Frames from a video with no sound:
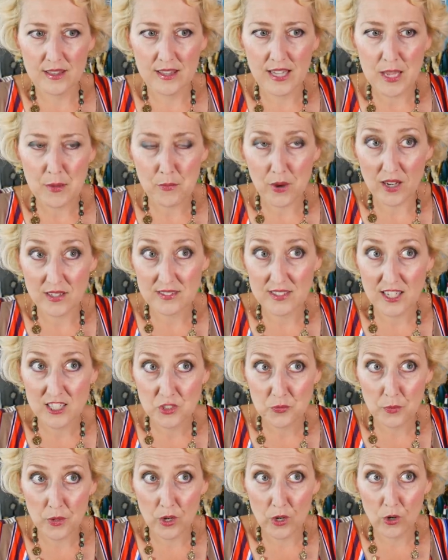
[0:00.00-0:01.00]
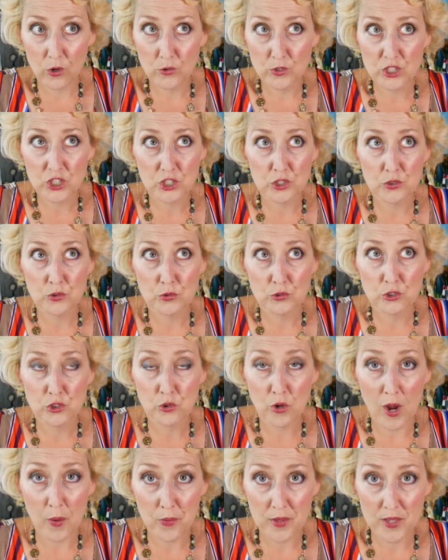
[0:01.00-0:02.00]
Lightbox Expo to
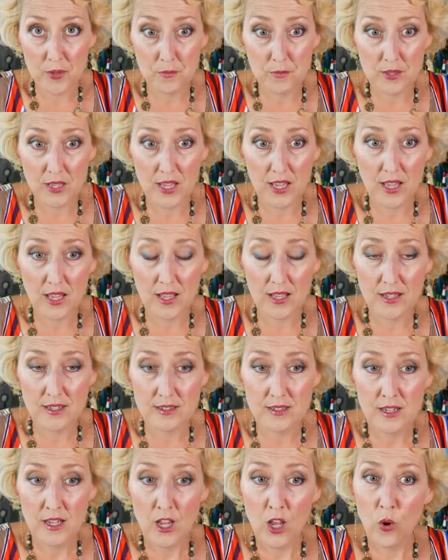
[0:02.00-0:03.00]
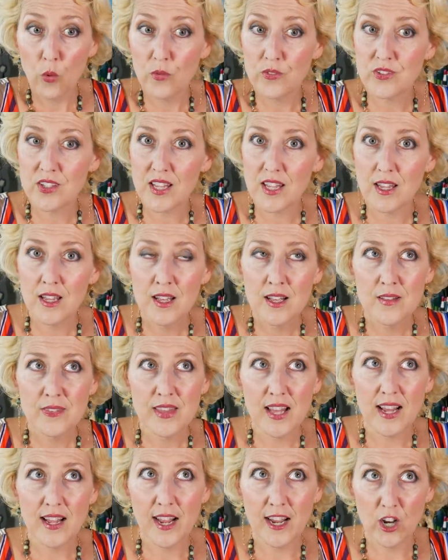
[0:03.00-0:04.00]
drop him, and see
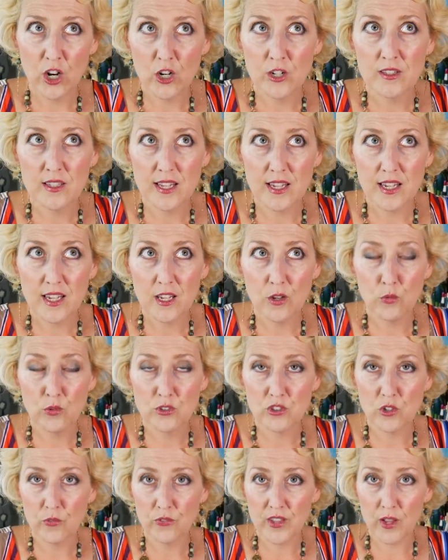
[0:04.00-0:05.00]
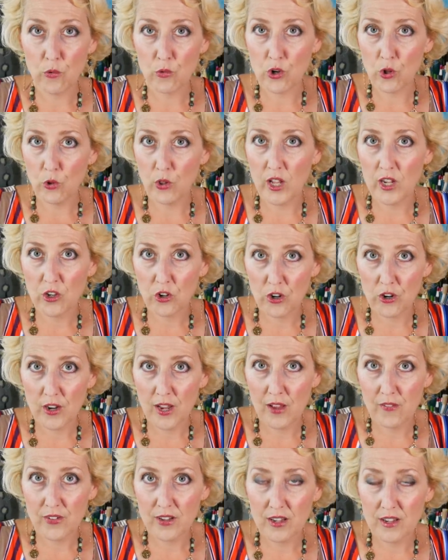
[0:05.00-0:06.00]
that I heard that he was no, they were no longer
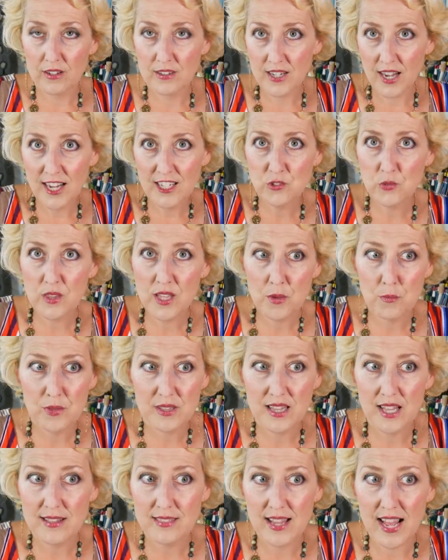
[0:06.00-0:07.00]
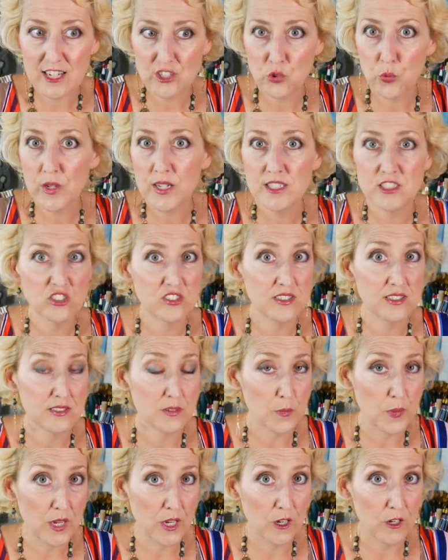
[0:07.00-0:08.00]
having ties with him, but then that tweet just
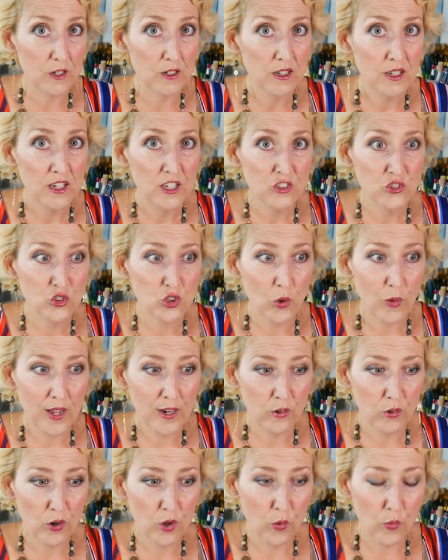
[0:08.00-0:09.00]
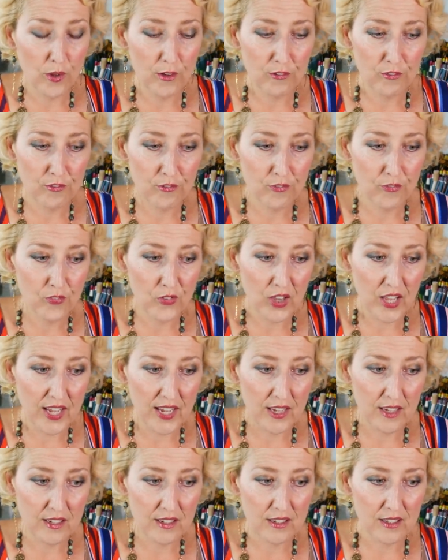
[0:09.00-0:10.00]
disappeared. So I don't know if
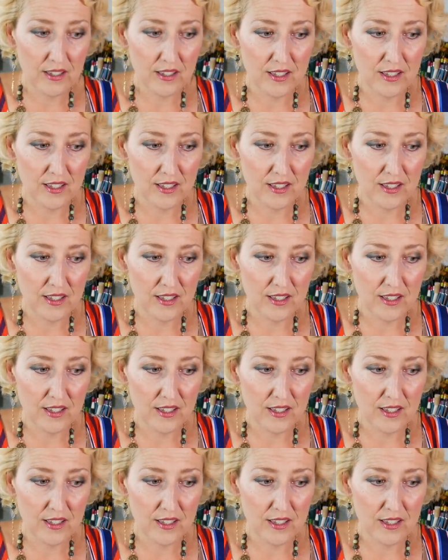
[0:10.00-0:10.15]
like